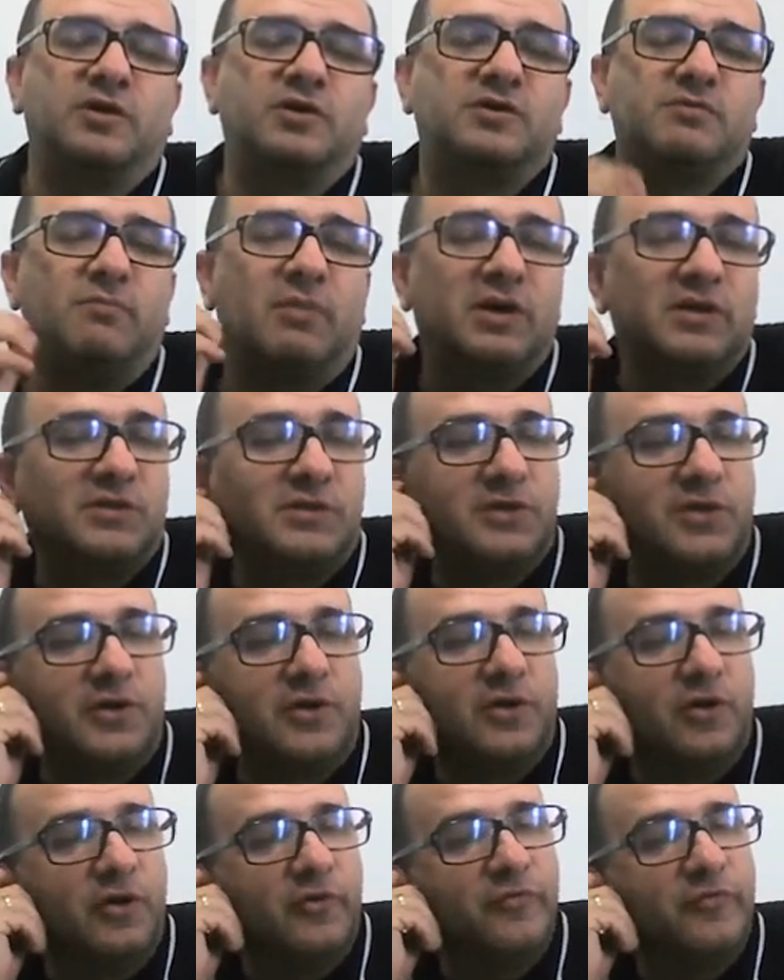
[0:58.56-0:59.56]
is
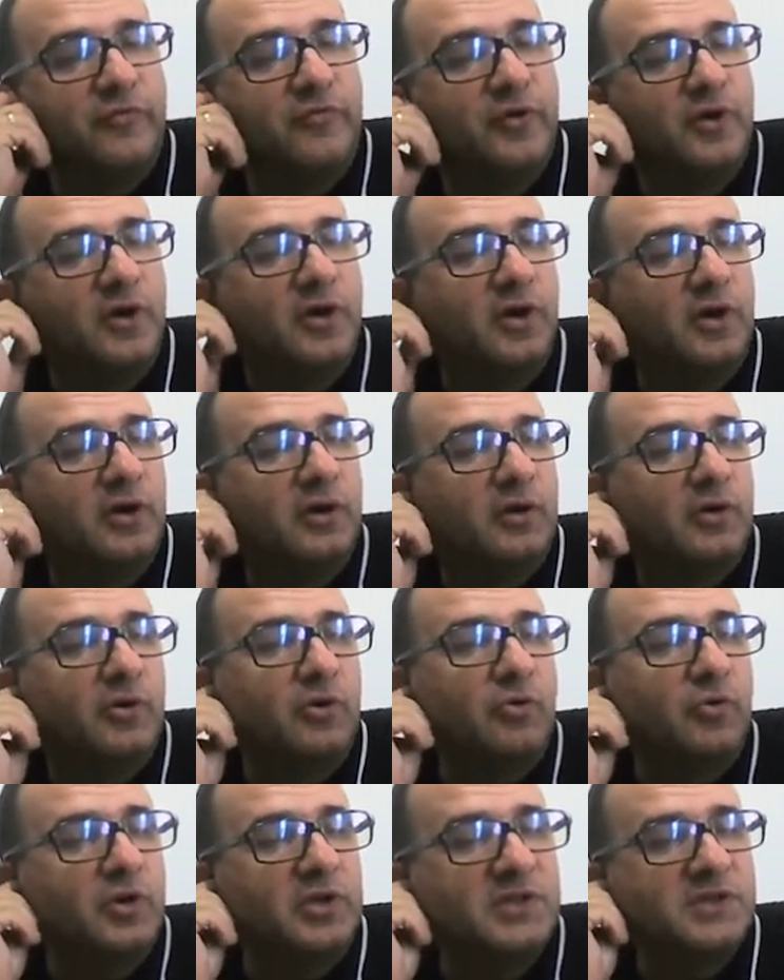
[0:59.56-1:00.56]
master of
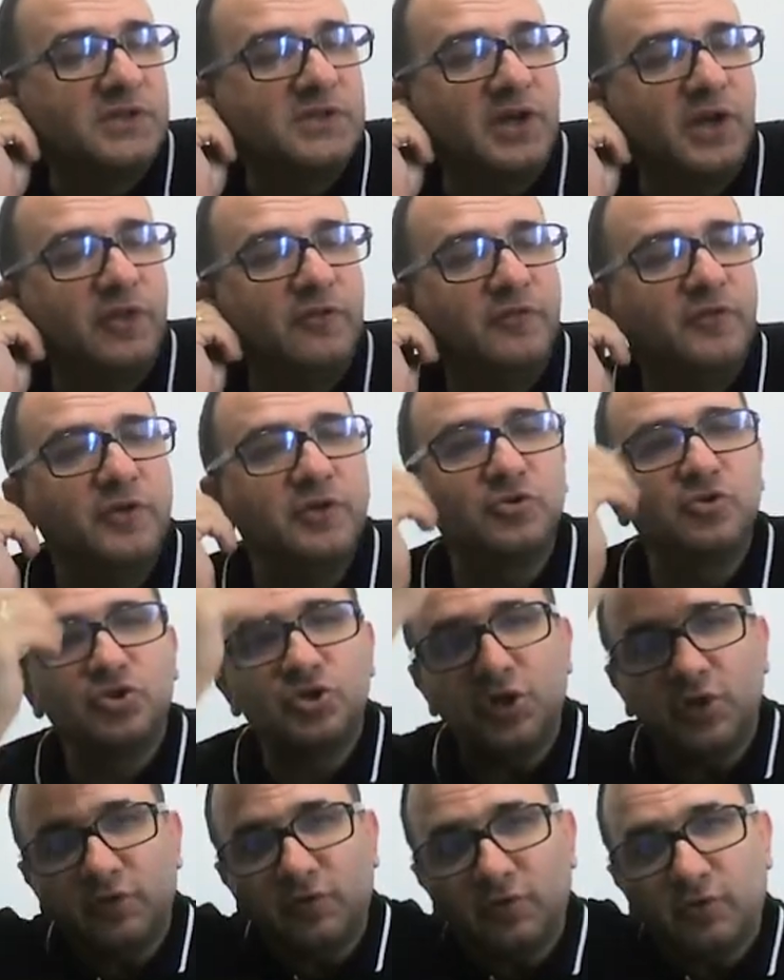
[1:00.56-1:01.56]
queenside
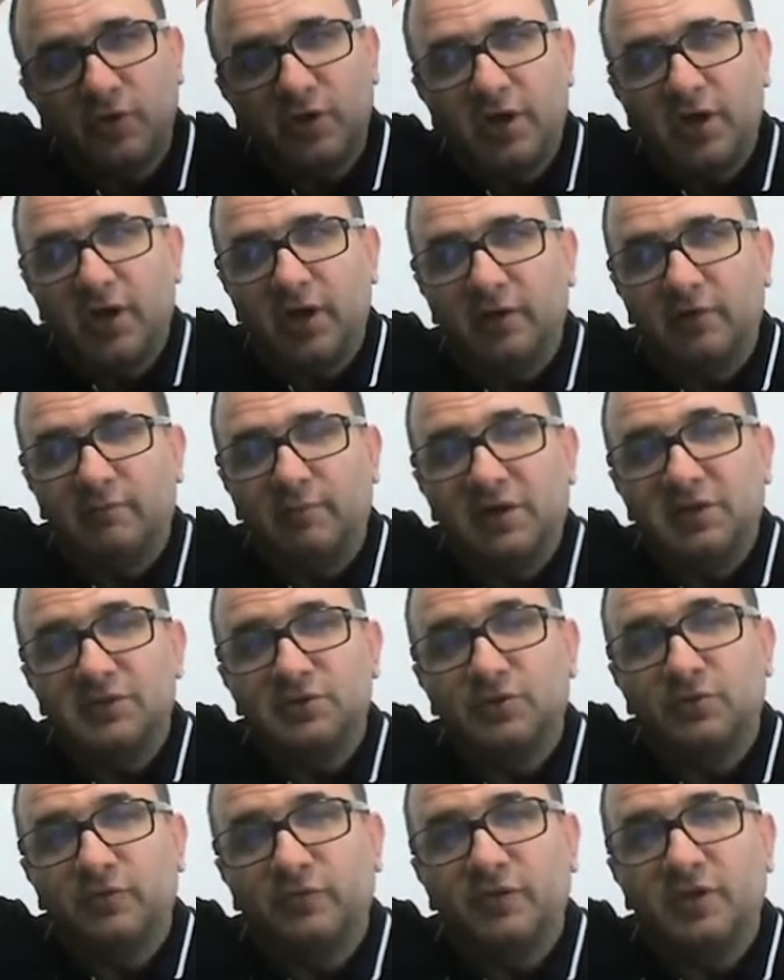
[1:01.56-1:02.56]
fianchetto and
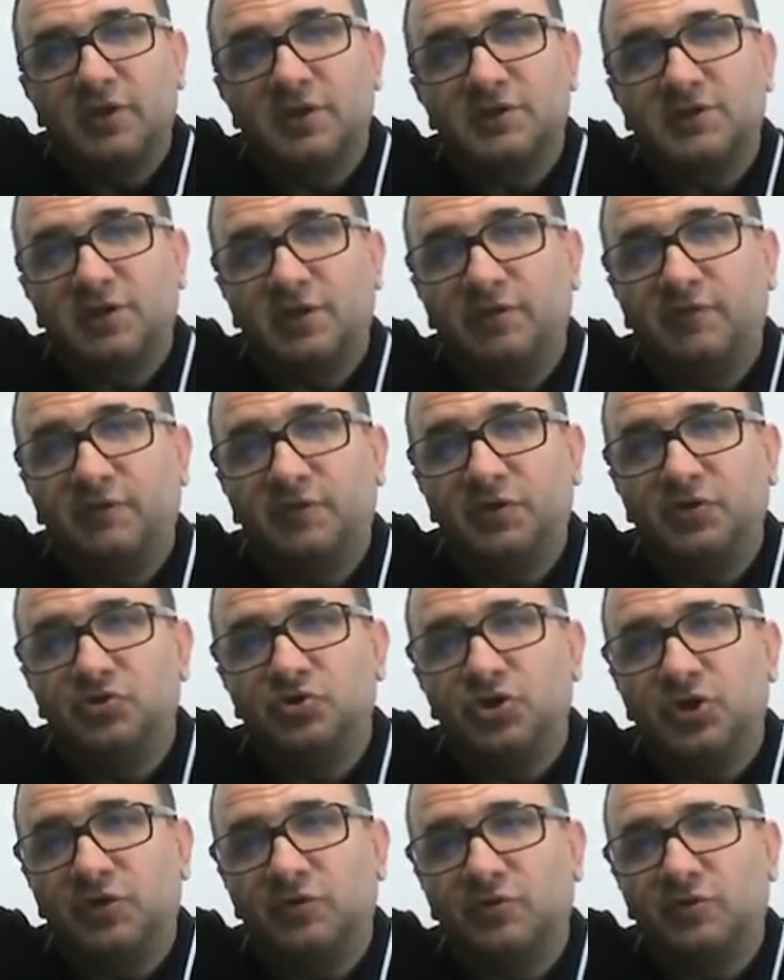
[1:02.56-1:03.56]
master of kingside
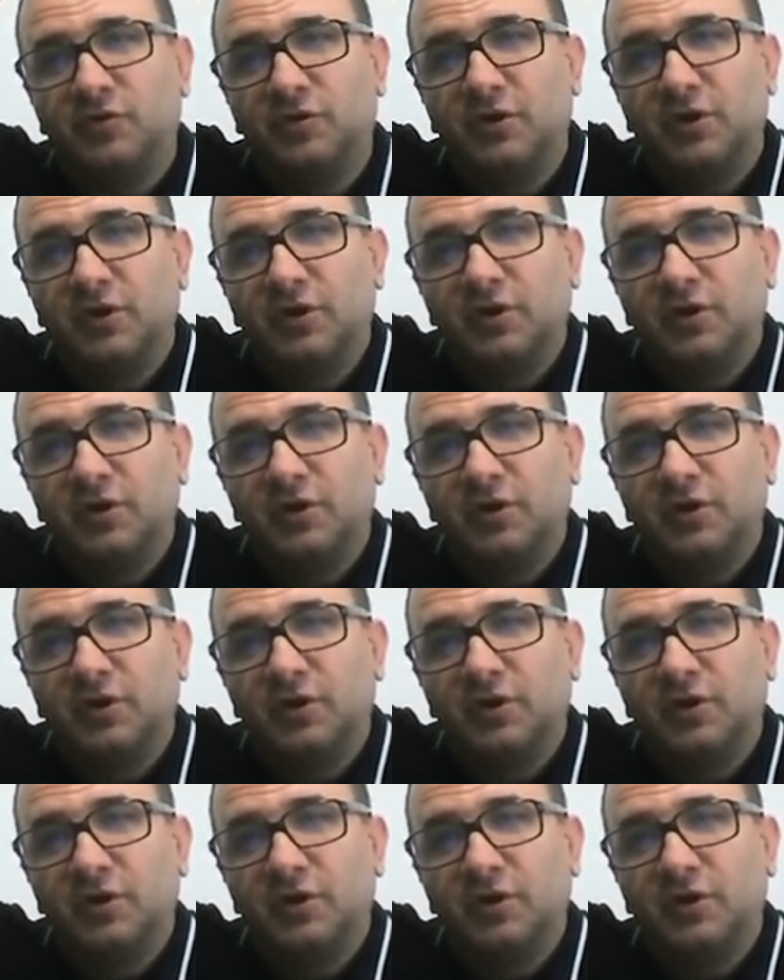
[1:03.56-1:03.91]
fianchetto,